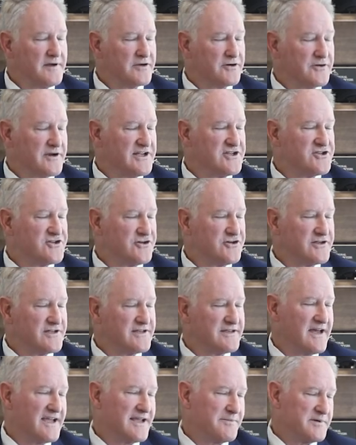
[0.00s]
grand jury
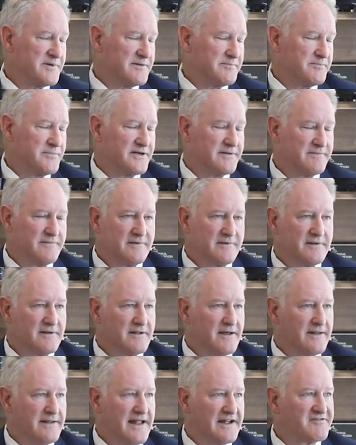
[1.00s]
indictment, but
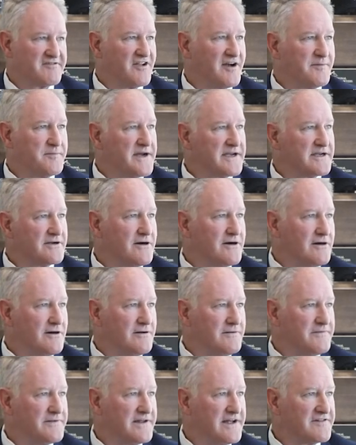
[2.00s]
that's not my
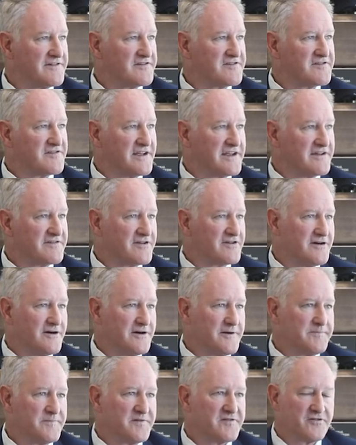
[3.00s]
call. That's the state's call.